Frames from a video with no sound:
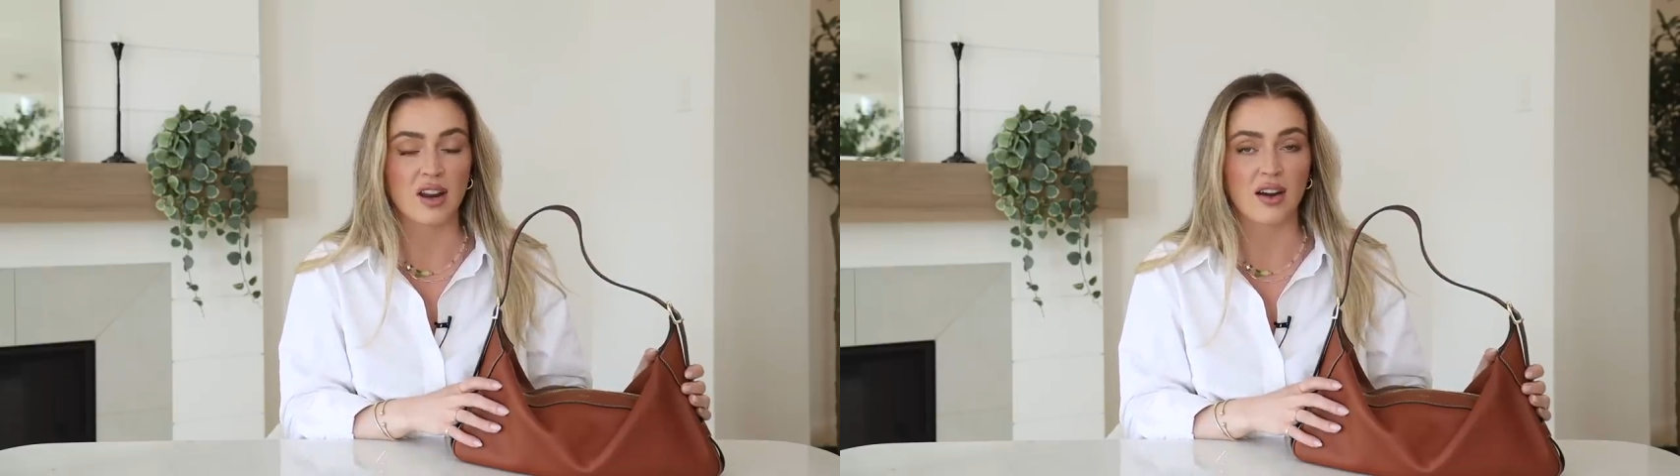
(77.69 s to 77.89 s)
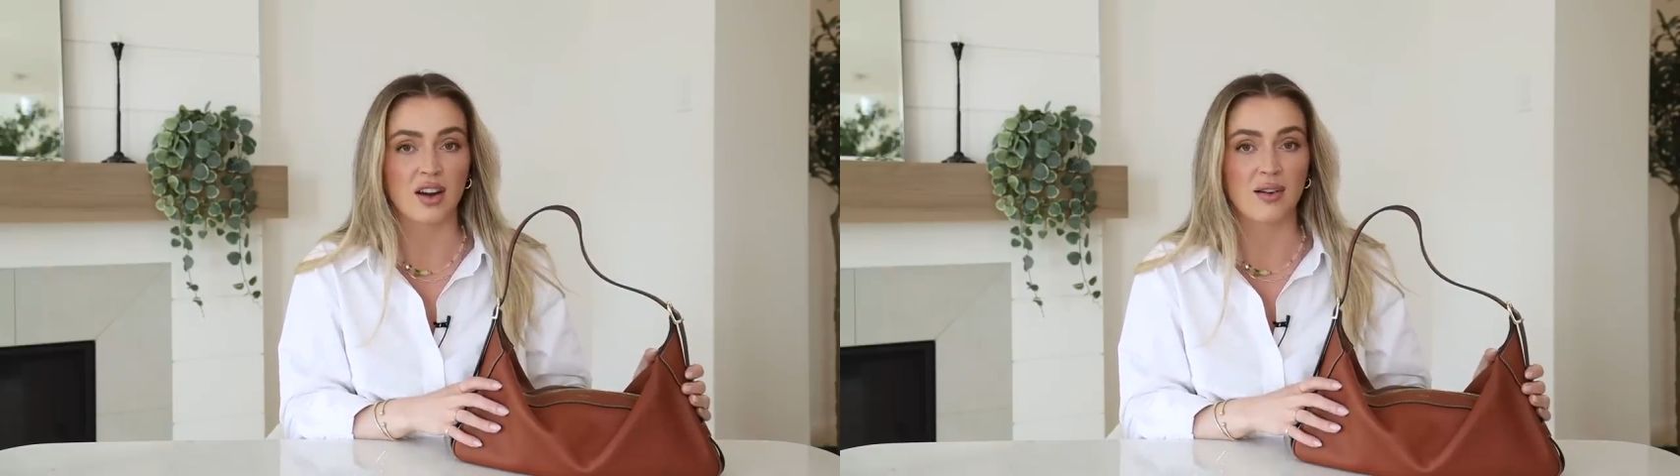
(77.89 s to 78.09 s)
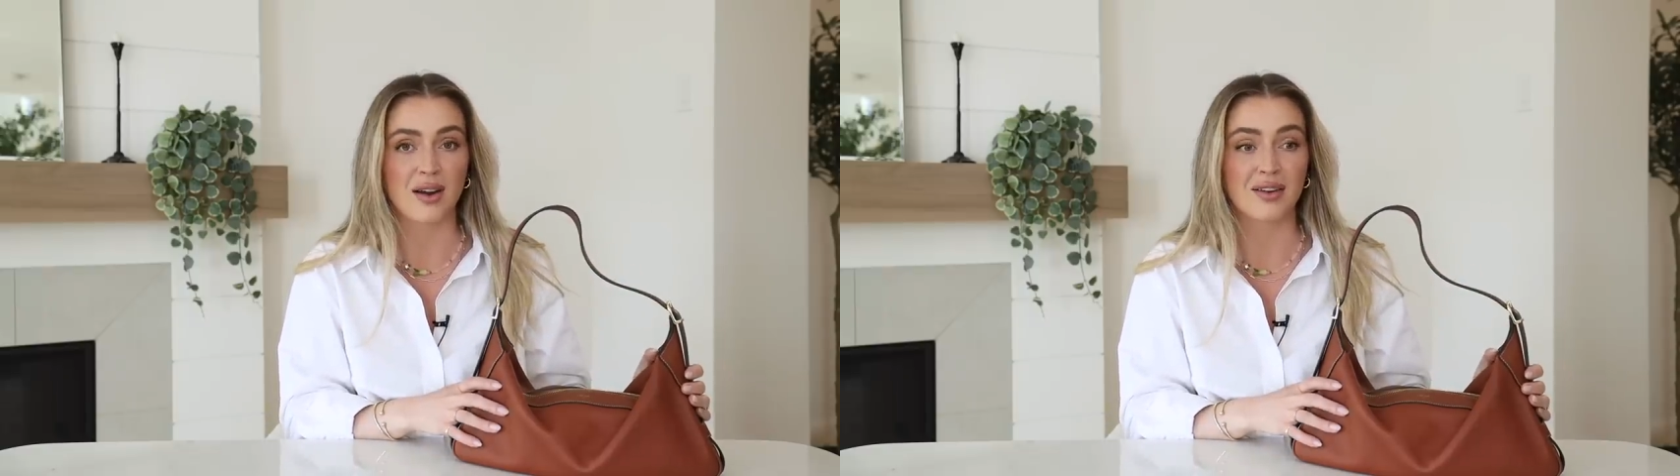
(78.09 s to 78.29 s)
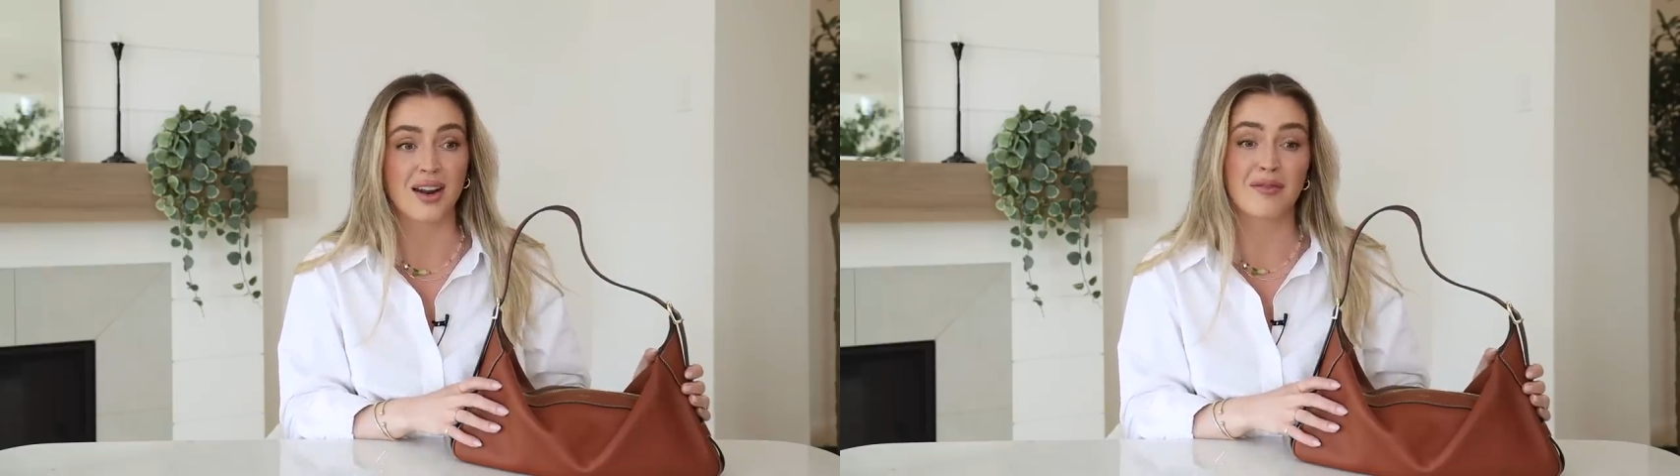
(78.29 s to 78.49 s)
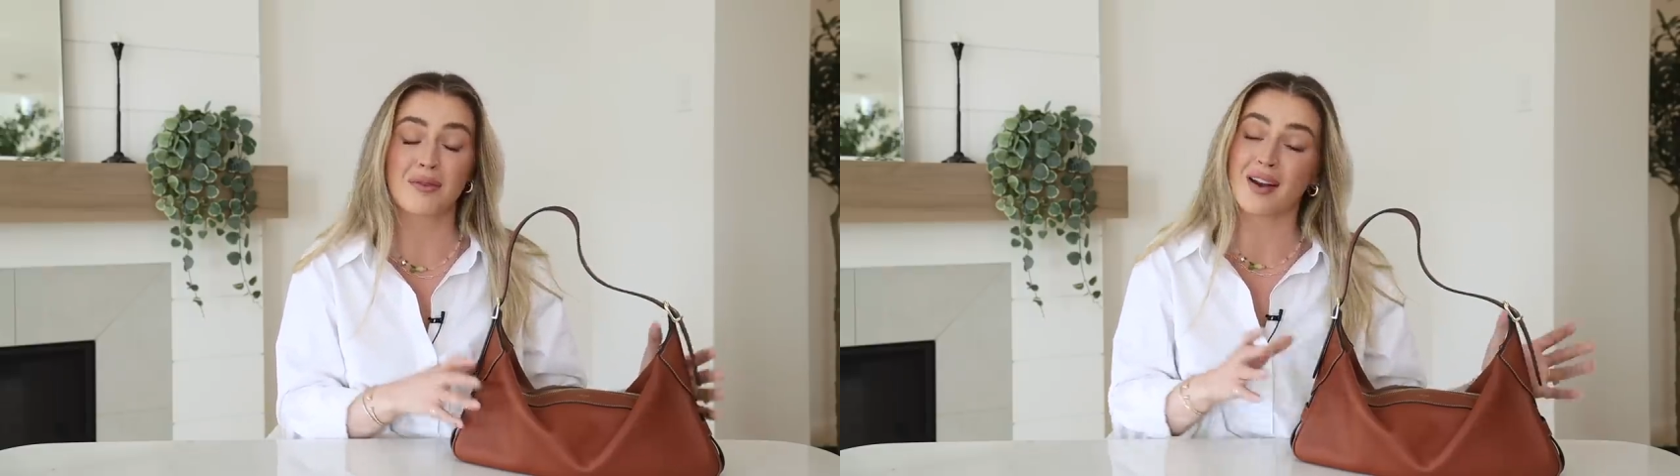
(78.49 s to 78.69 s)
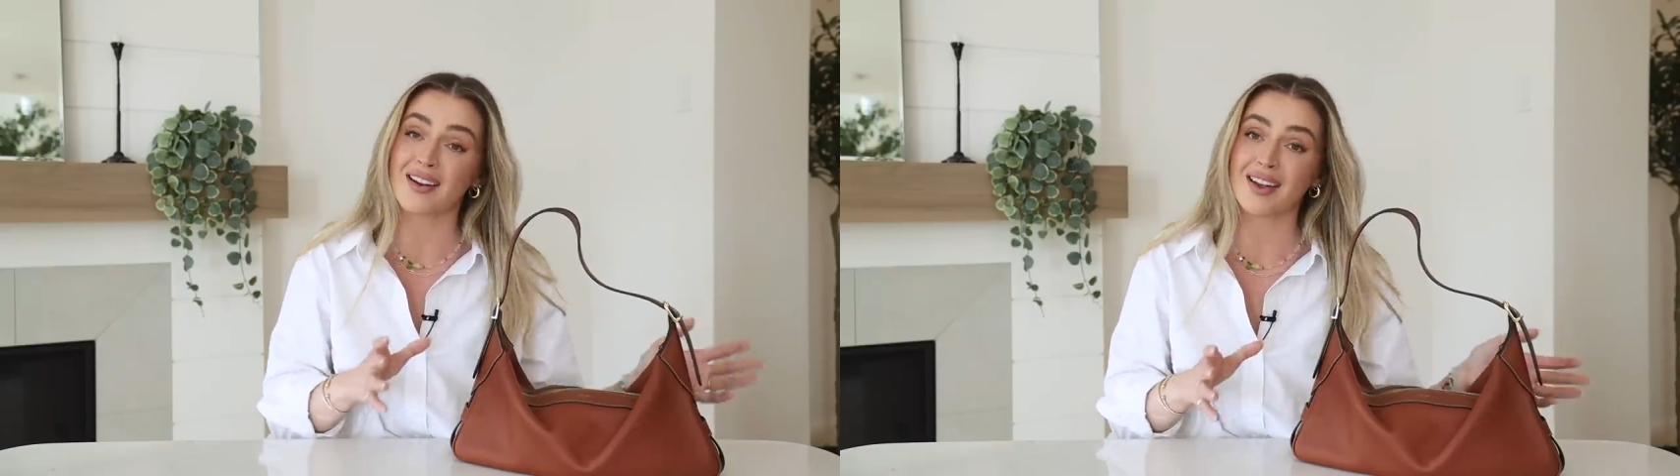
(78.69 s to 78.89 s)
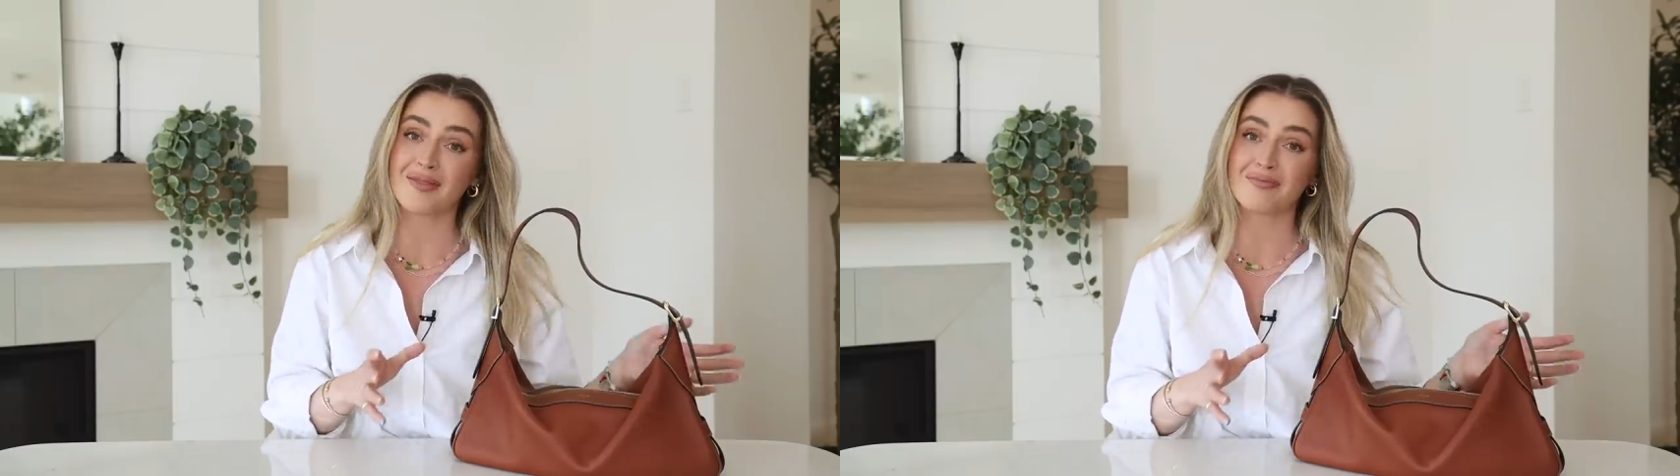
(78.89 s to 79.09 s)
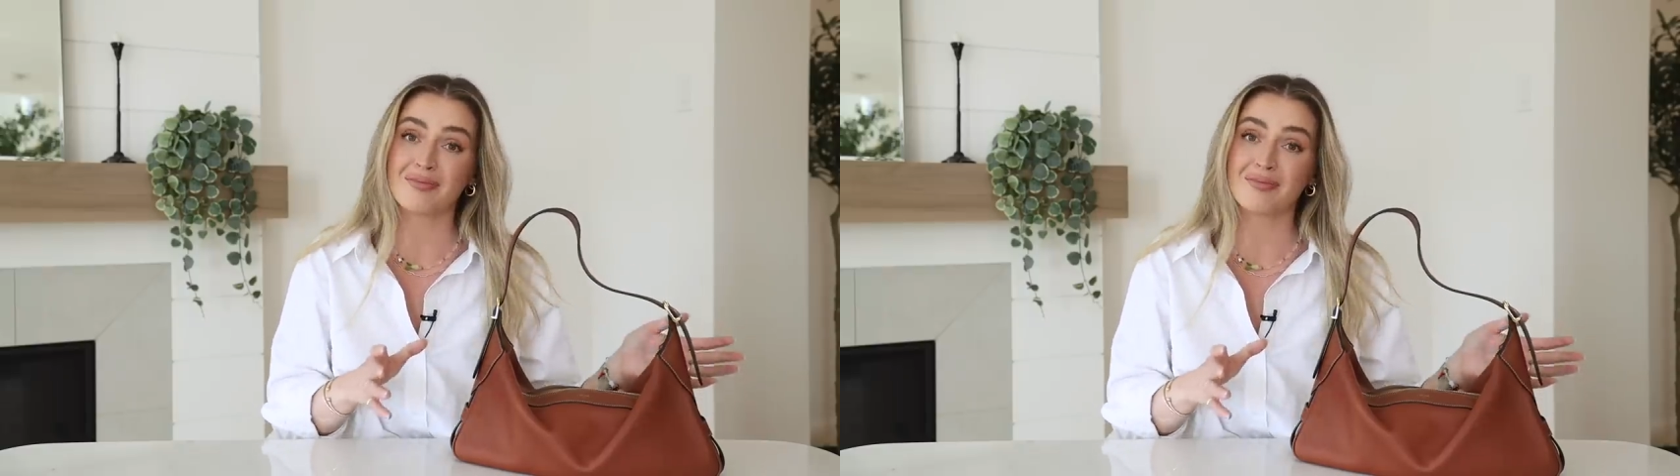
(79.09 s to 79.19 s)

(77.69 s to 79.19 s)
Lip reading: carry around, and I've been wearing it